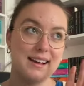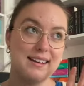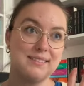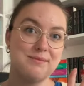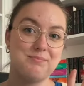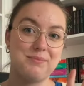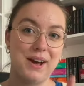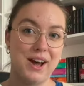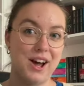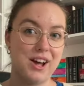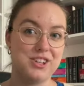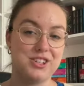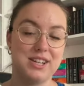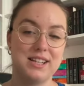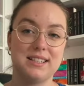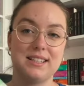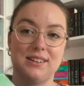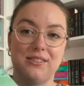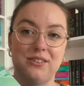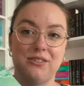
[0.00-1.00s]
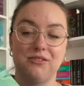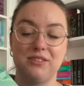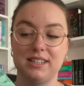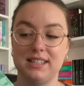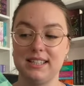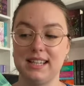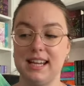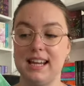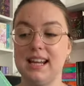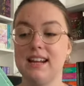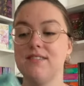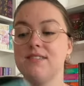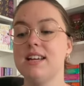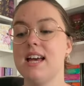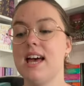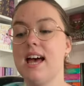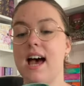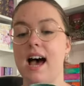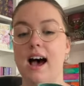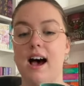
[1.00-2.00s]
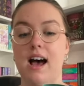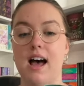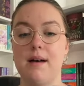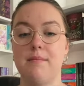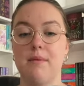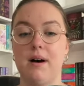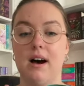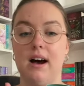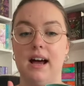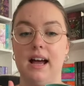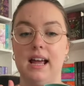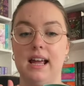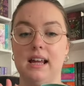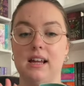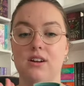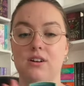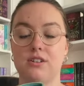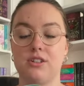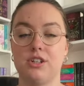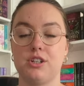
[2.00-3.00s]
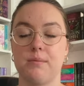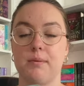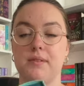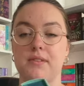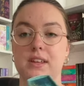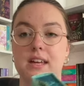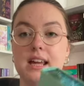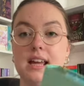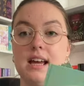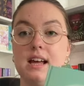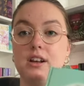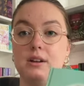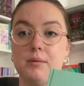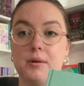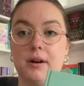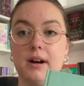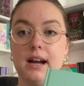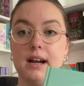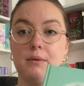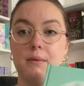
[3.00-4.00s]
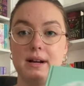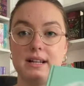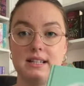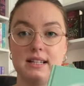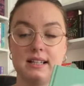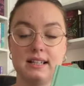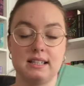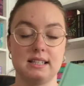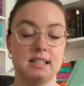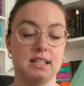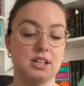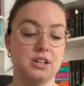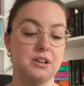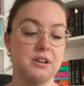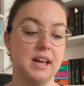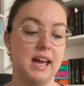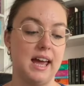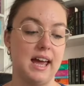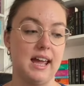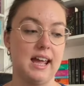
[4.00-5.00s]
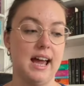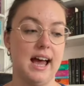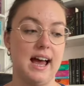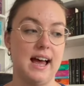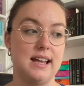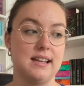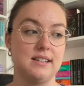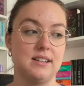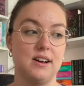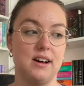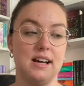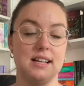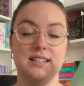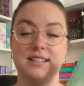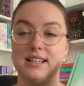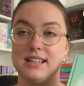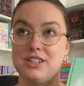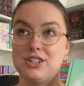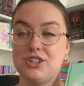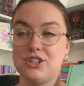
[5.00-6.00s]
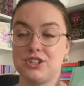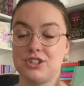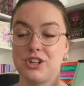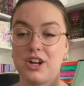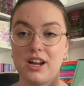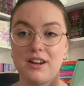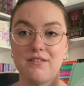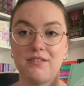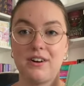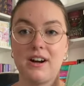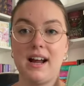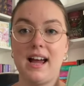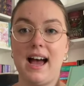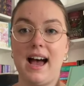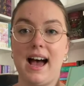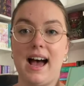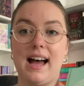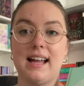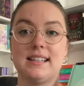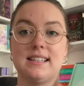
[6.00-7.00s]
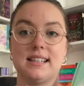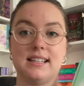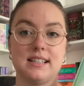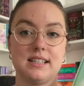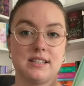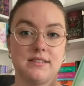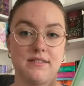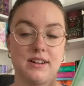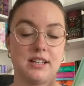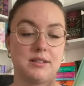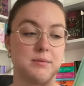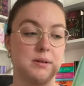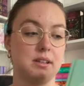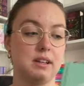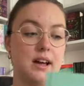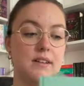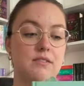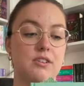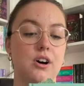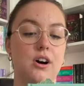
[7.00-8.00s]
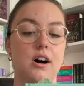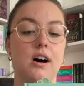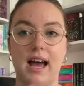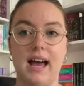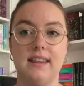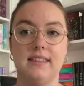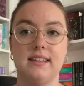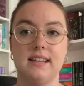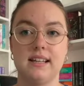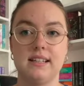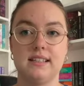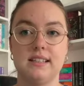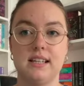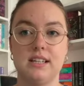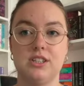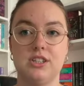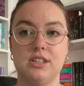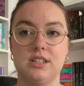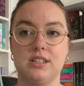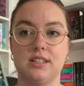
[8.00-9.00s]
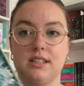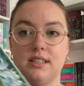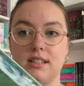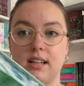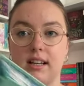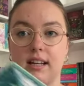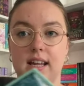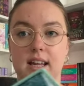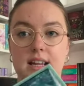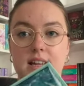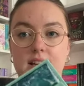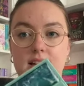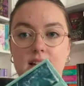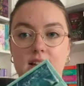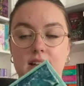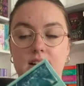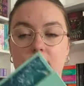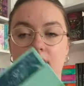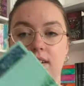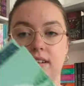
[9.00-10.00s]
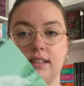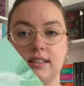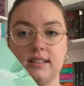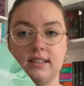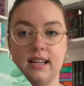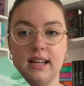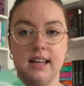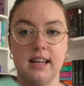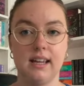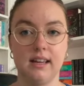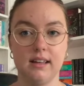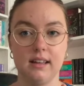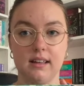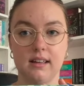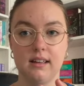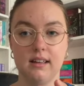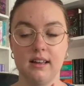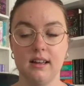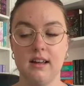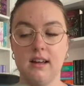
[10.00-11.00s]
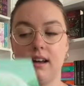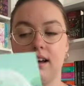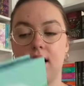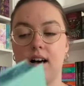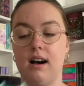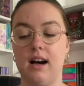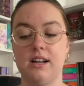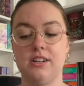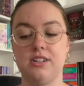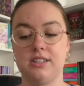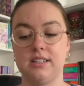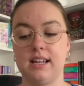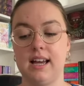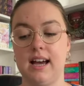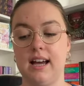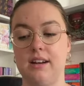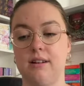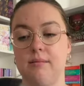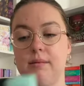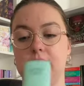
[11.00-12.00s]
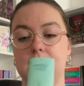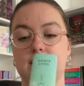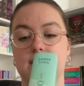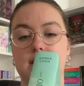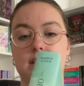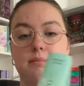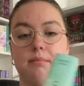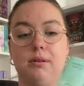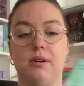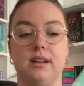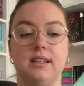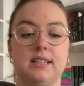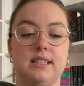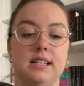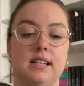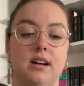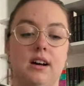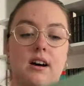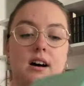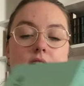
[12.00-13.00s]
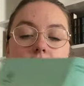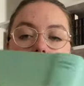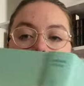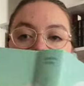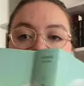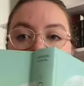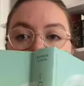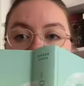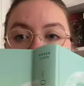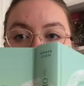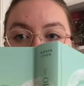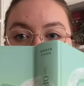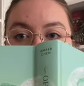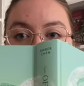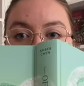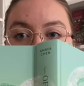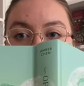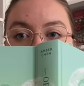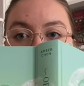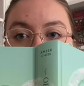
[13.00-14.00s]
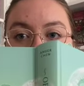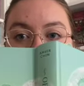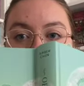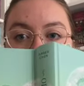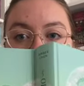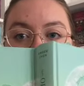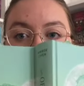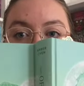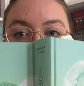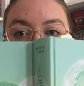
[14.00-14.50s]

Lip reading: purchased or received. I got to the top of the Lumacrate waiting list in the UK and I decided to just go for it, and this is the first book that I've got, and this is just stunning. Honestly, I just cannot believe it. The printed hardback is just